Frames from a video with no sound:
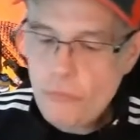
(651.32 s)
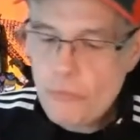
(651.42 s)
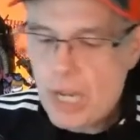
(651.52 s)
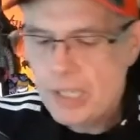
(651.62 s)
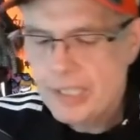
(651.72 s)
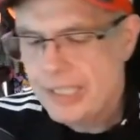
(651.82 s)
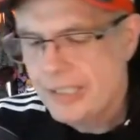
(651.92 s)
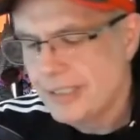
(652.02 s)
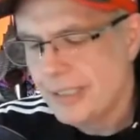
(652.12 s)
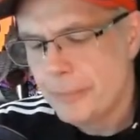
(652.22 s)
I can't
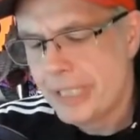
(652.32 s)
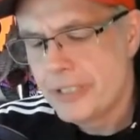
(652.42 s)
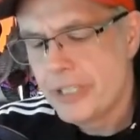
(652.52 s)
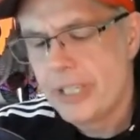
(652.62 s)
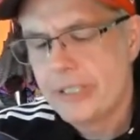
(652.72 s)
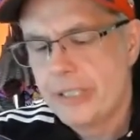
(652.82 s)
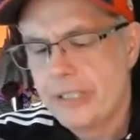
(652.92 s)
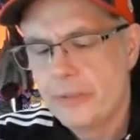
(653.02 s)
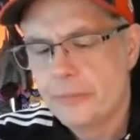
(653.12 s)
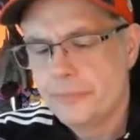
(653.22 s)
let my chat
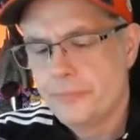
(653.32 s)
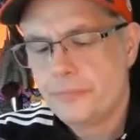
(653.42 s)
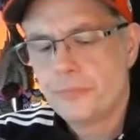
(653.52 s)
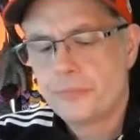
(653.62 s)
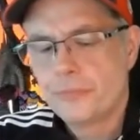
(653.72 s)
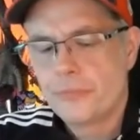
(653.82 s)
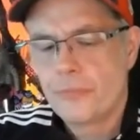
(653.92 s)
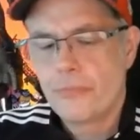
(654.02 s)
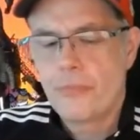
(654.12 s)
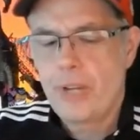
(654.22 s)
down.
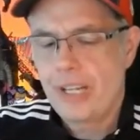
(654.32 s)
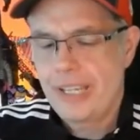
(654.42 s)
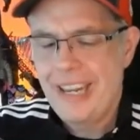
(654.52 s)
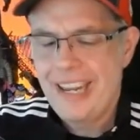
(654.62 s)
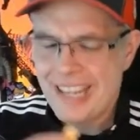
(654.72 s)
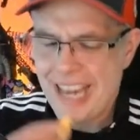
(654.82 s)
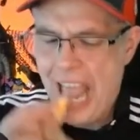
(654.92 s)
I can't